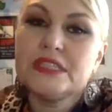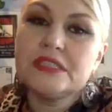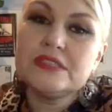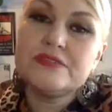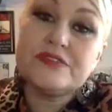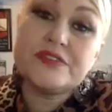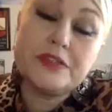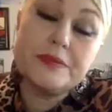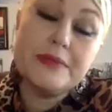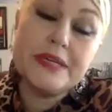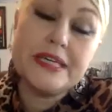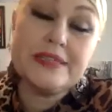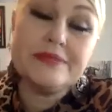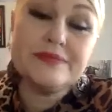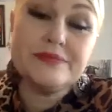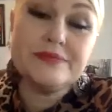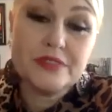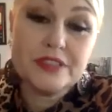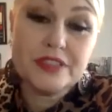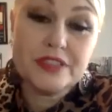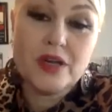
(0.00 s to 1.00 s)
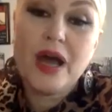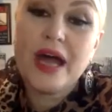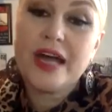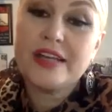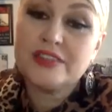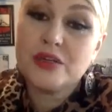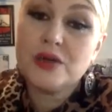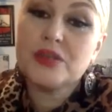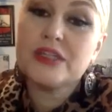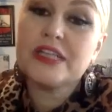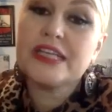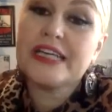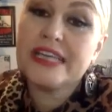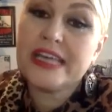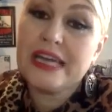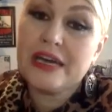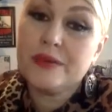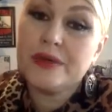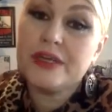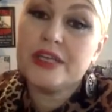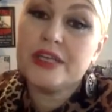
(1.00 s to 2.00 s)
for me. So I totally
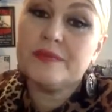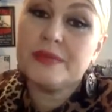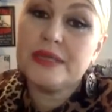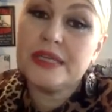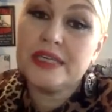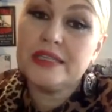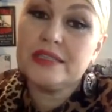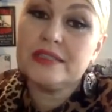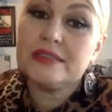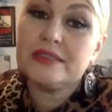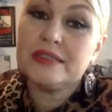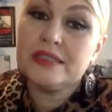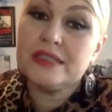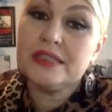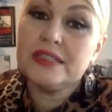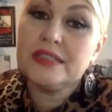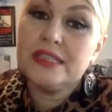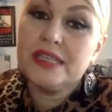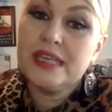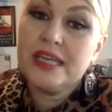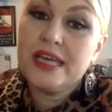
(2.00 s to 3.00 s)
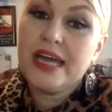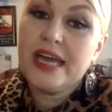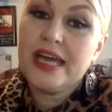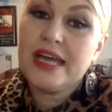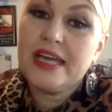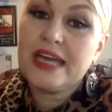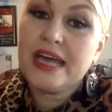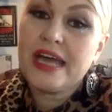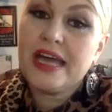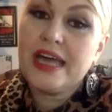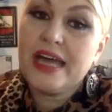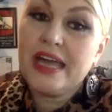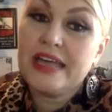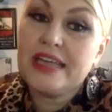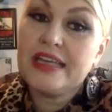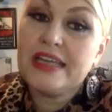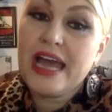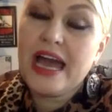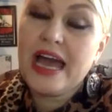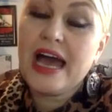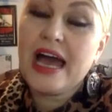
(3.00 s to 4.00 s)
get what you mean. And I
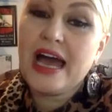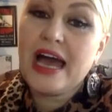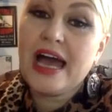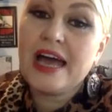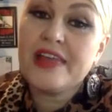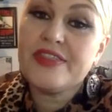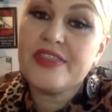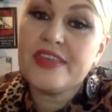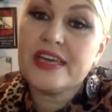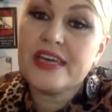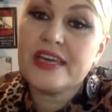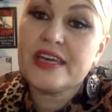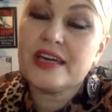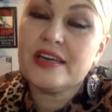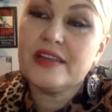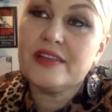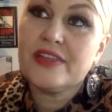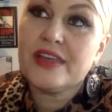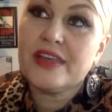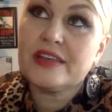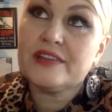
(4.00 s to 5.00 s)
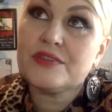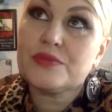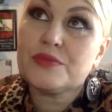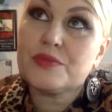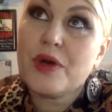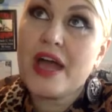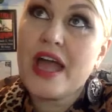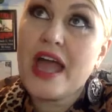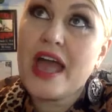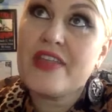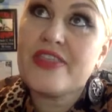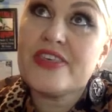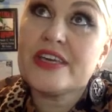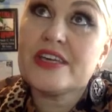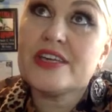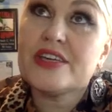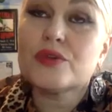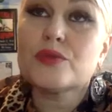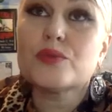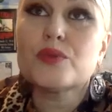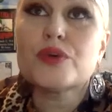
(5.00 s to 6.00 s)
think that's why I think
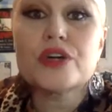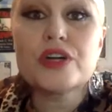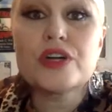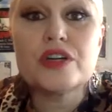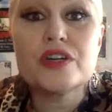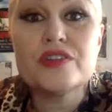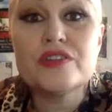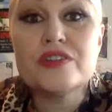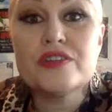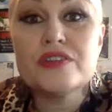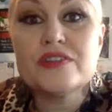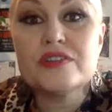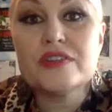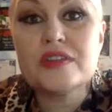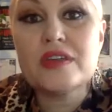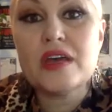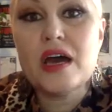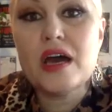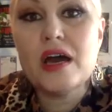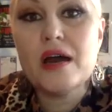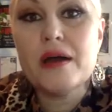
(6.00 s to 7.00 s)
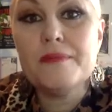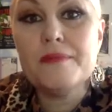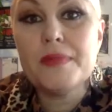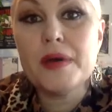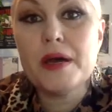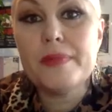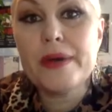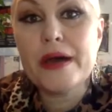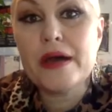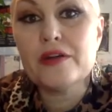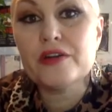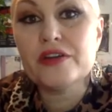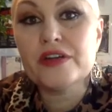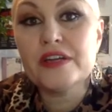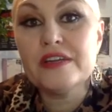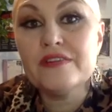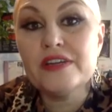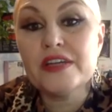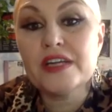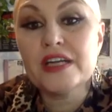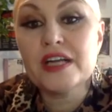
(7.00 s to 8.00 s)
your words about
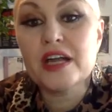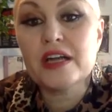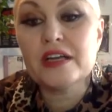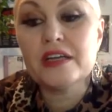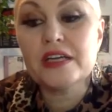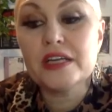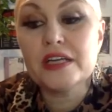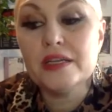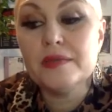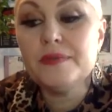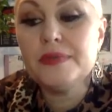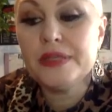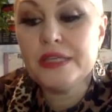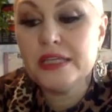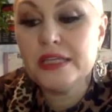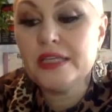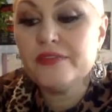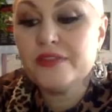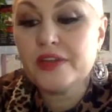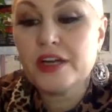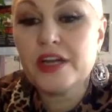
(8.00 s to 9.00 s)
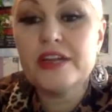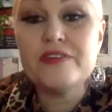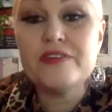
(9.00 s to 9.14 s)
grieving are going to be very